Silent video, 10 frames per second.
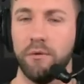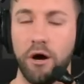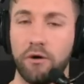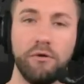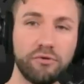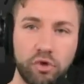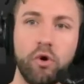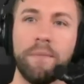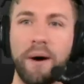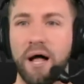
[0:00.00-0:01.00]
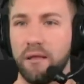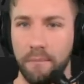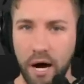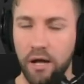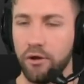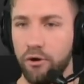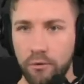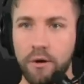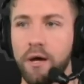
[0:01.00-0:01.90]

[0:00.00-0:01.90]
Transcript: uncle Troy Polamalu.